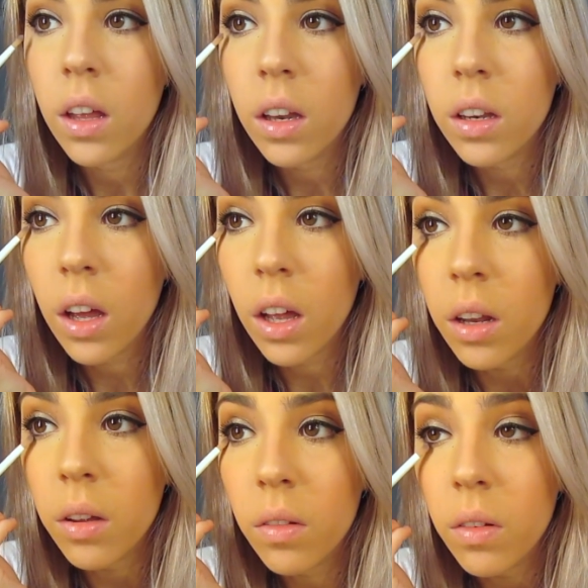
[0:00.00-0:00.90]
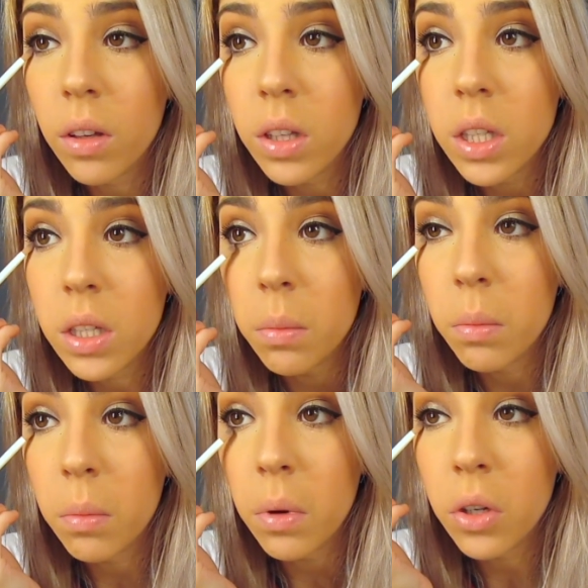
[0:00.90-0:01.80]
And kind of
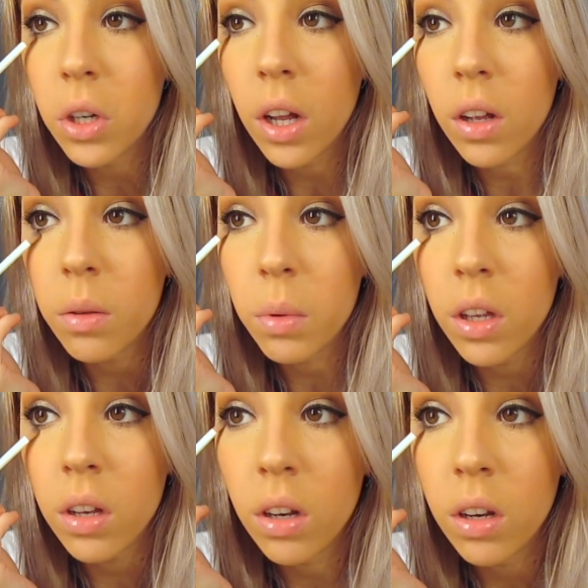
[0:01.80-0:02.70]
smudge it out a bit.